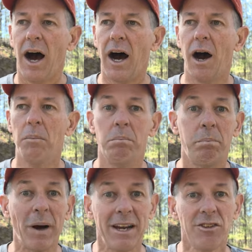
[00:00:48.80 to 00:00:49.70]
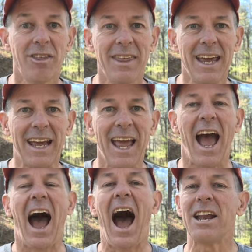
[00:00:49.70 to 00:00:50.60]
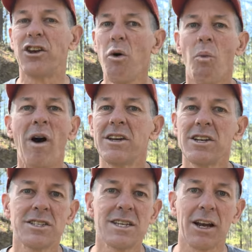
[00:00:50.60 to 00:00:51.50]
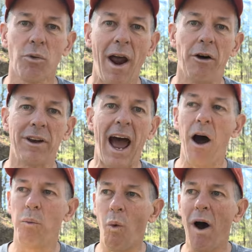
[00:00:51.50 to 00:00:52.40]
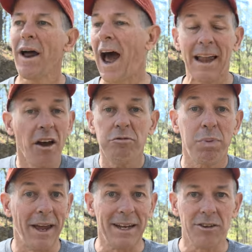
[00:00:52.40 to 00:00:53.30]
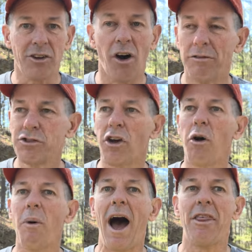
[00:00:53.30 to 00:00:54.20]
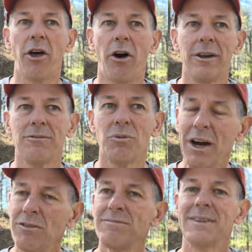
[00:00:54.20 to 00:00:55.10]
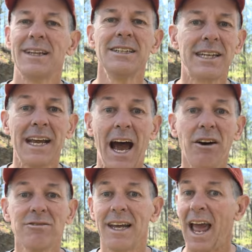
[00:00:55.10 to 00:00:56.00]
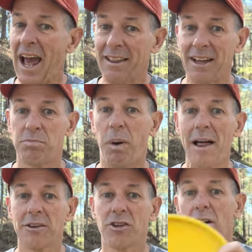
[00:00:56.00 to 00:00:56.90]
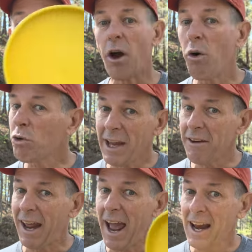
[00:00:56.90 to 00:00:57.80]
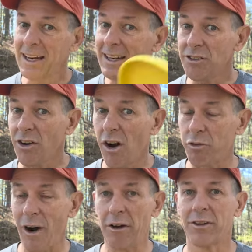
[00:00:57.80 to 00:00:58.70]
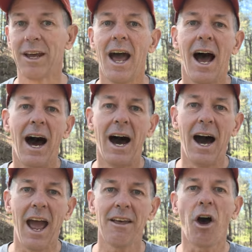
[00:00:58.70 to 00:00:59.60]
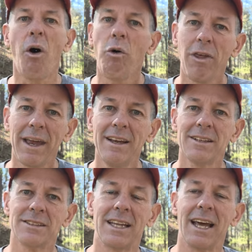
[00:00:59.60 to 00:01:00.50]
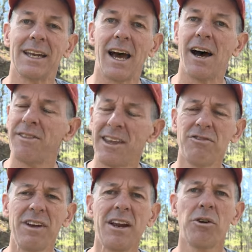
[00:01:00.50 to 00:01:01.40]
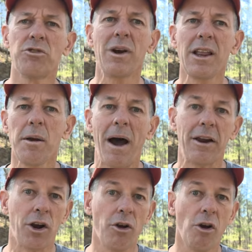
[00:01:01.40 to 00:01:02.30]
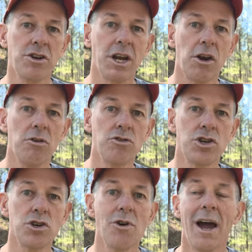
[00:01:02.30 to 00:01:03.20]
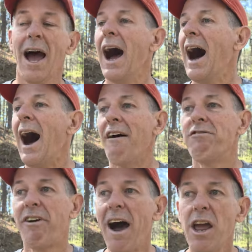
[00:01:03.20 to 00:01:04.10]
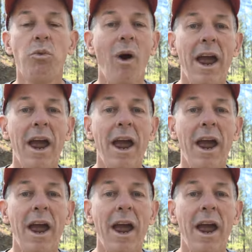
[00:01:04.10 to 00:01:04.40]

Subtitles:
But here's the thing, I don't want to just sit around. I love playing disc golf, so I thought, well, let's get out and let's polish off the old left-handed disc golf round. And the whole thing is that this video is really about encouraging you to find